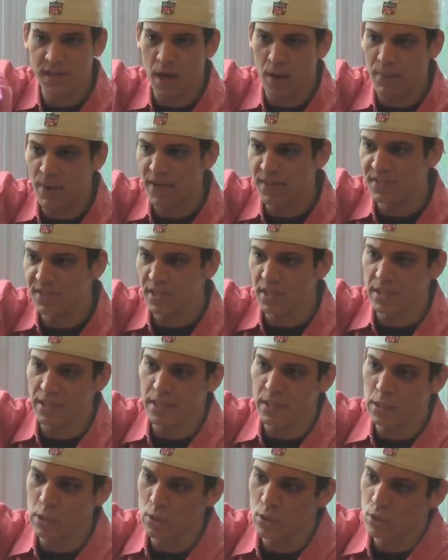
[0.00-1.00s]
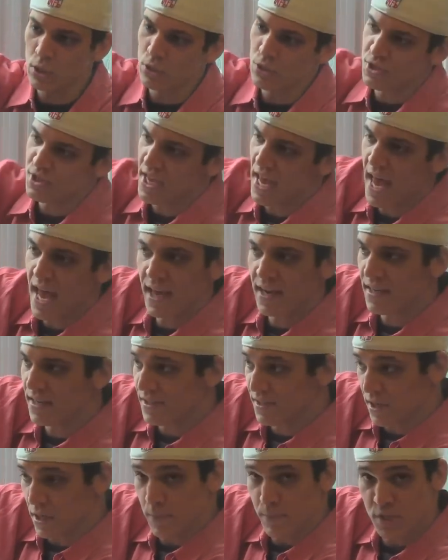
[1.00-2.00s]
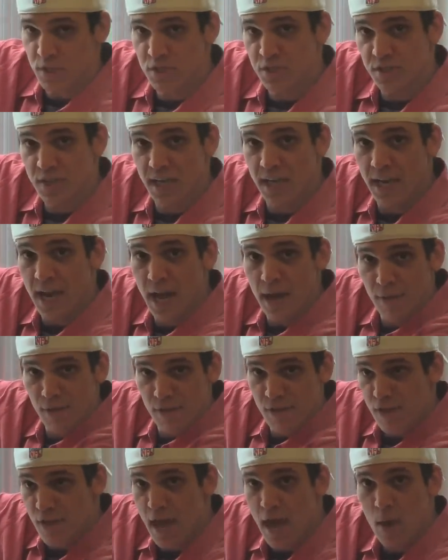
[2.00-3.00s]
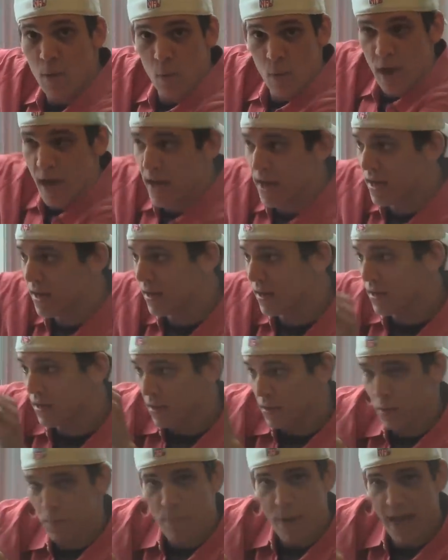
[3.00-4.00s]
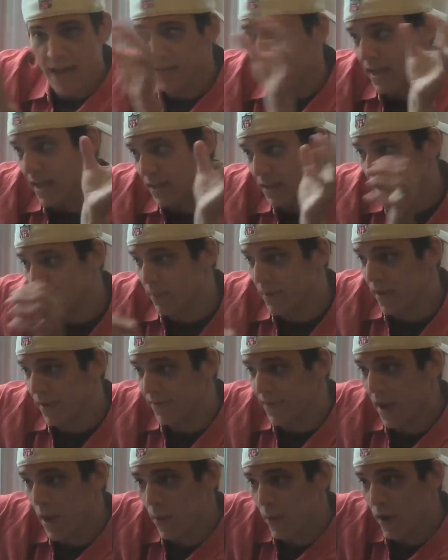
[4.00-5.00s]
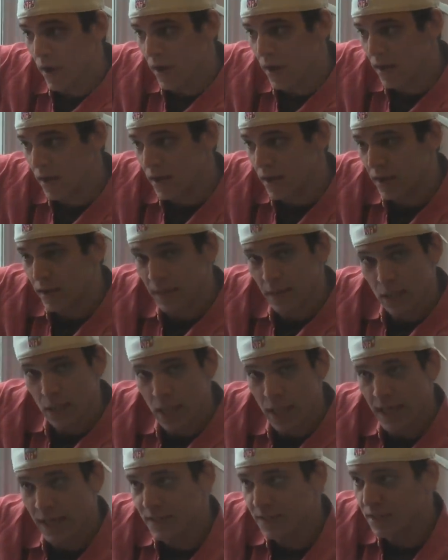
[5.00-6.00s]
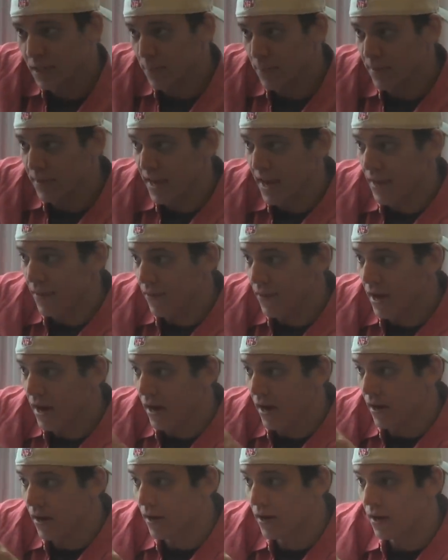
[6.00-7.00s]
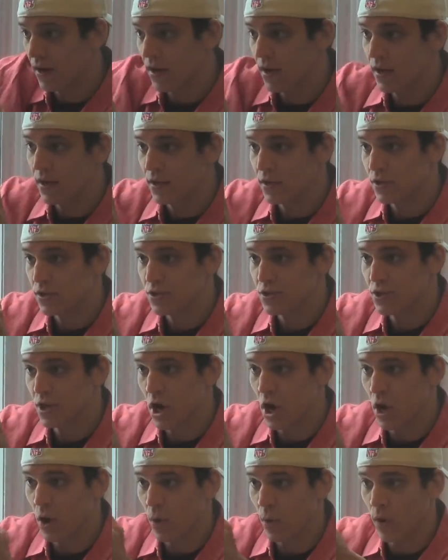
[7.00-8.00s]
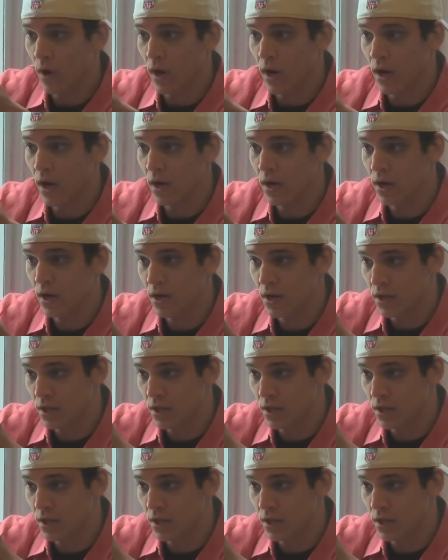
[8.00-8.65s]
Now basically Lulu's head is going to be sticking out that way, her back end coming out that way, and the legs coming down there. So uh,